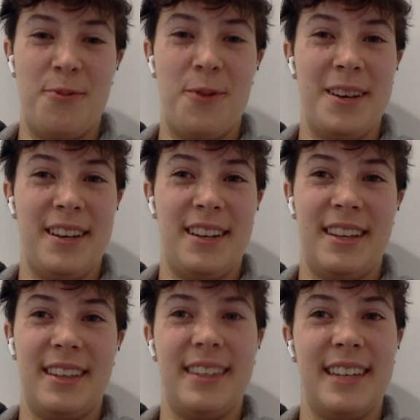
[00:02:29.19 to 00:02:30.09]
wouldn't
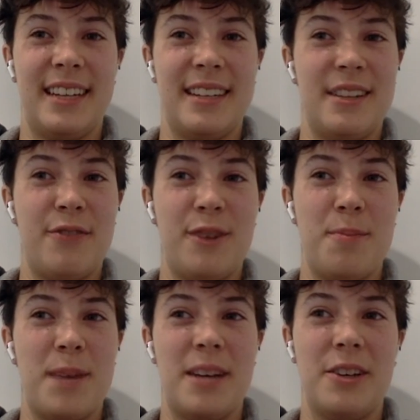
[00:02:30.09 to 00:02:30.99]
get enough
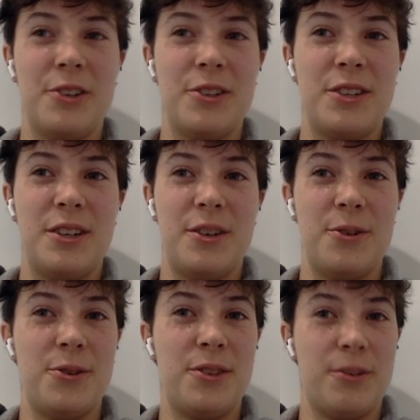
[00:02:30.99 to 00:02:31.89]
competitors to
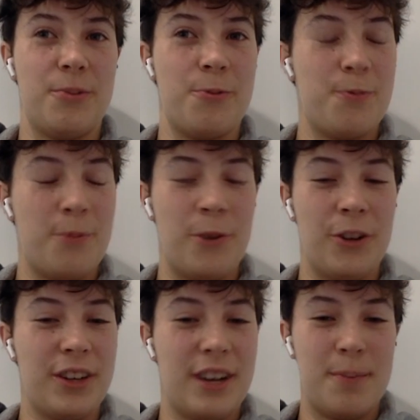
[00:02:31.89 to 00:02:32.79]
host the
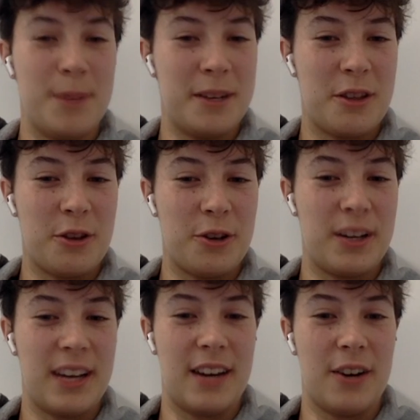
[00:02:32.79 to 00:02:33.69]
World Cup in a third
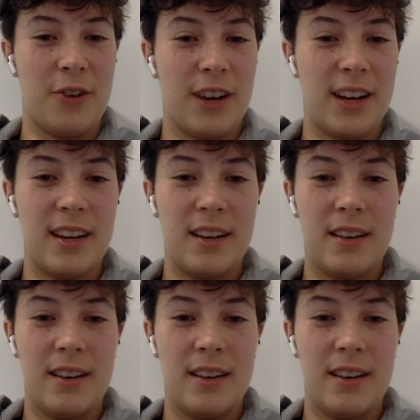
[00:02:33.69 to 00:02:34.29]
category.